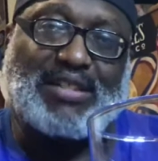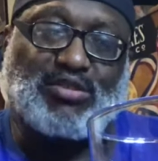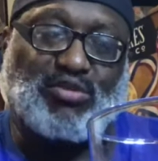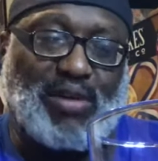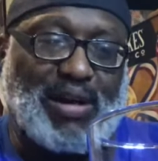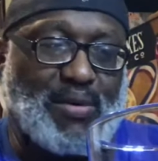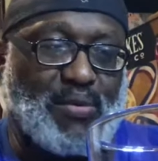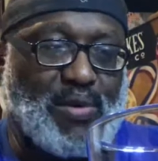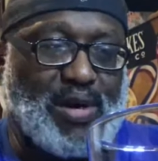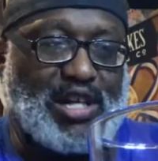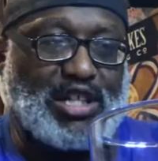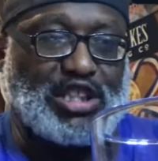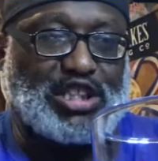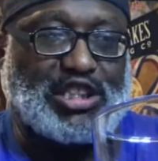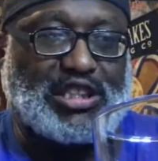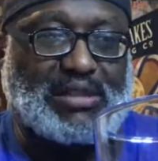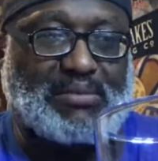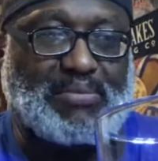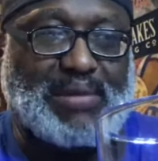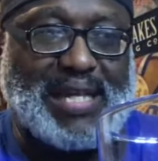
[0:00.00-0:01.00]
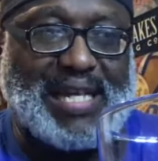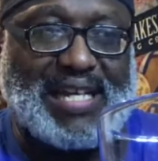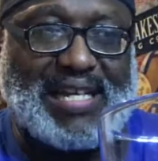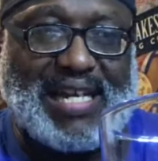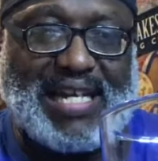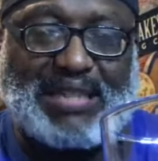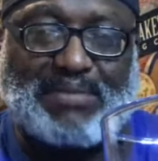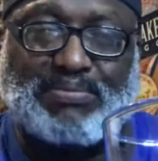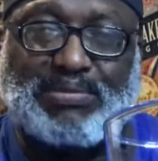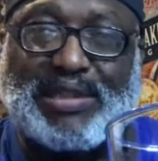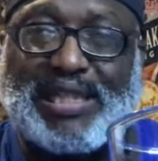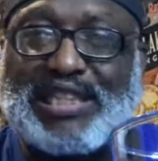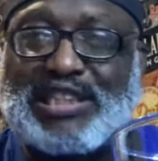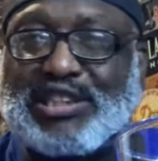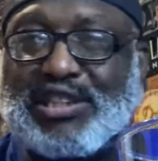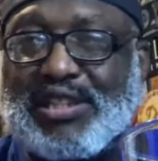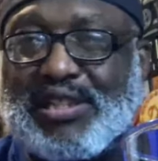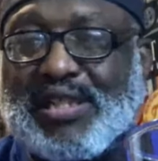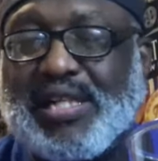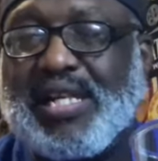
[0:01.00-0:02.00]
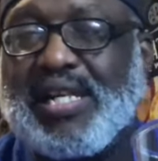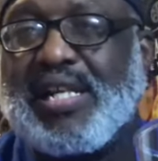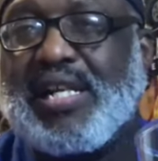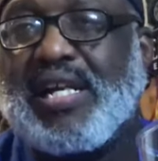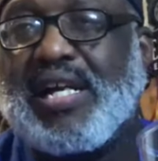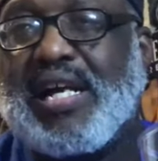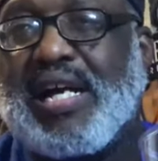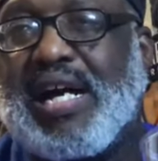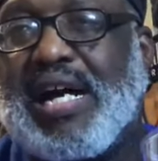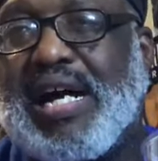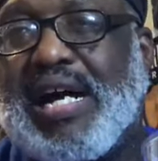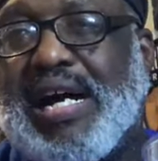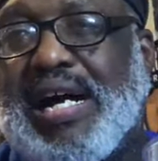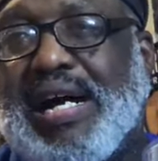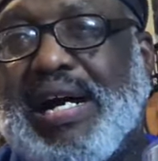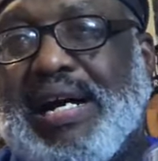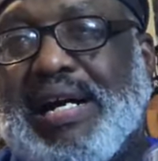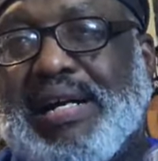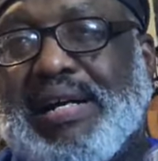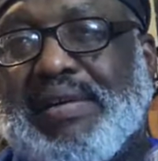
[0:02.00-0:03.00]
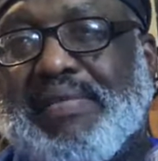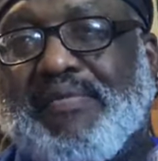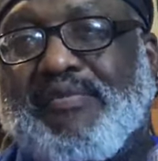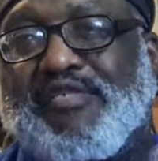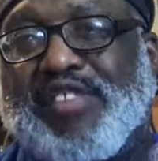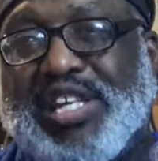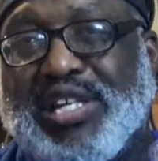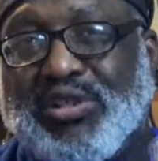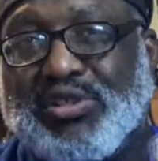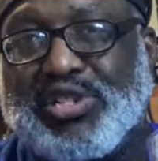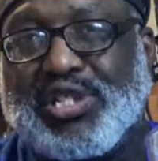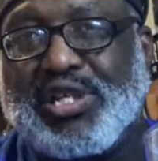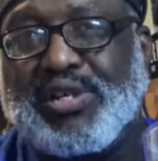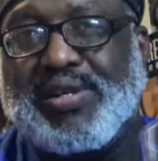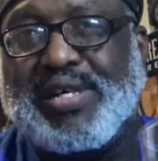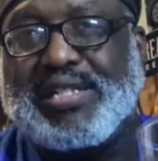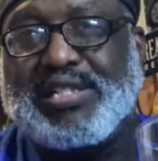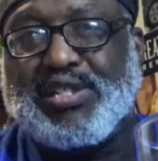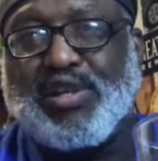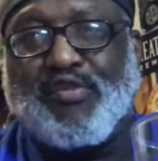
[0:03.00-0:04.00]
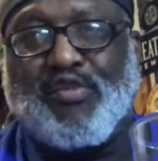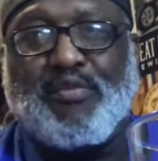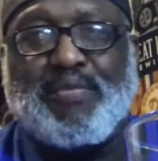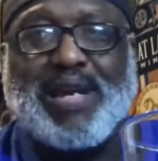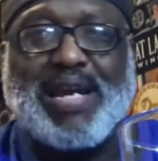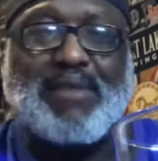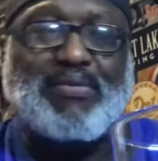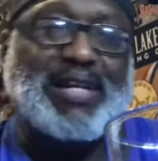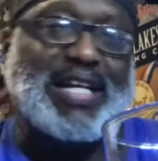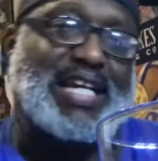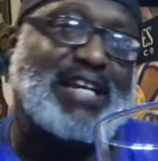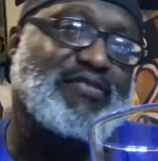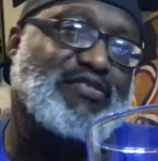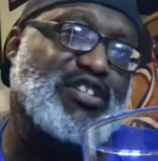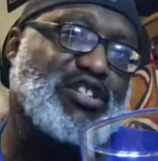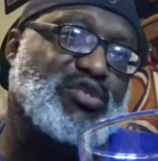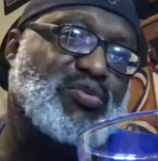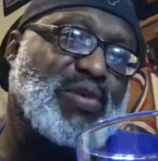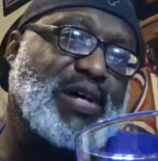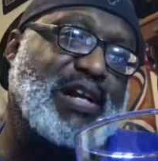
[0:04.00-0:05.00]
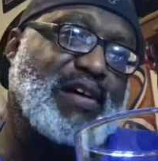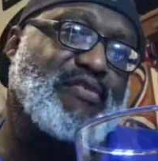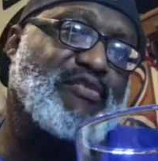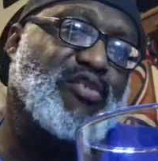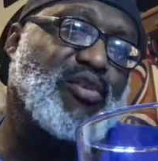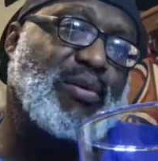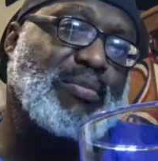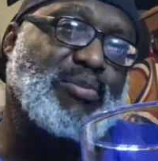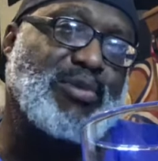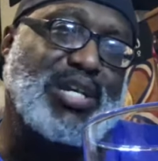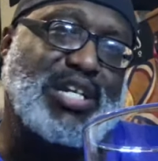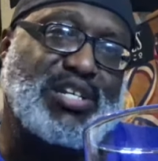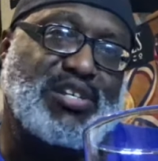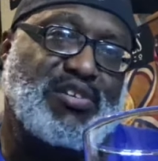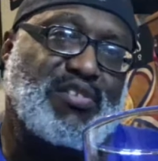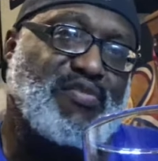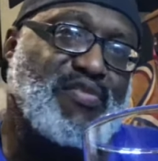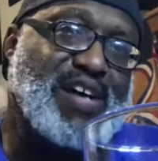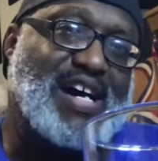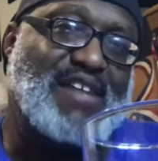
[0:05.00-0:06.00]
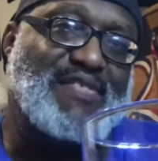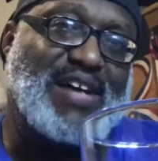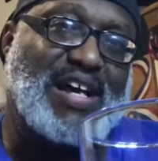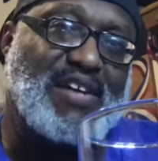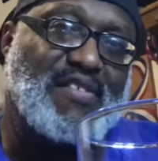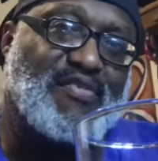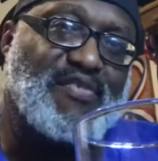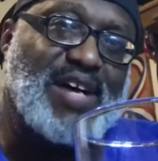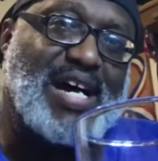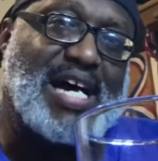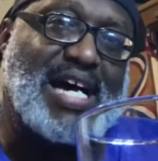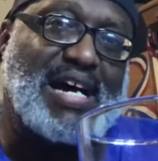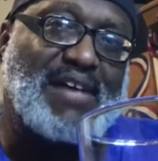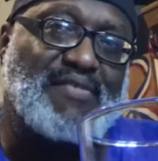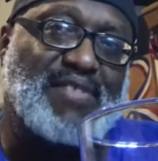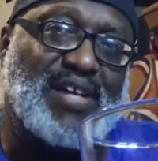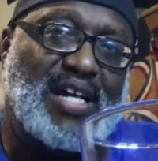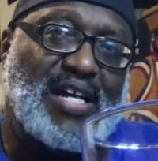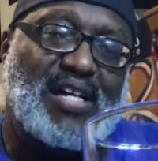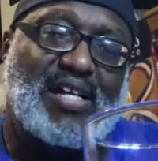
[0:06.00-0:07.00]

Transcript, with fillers: It's right where it should be, a nice pleasure uh, feel to it. So for me, I'm going to give this one a four point two five out of five.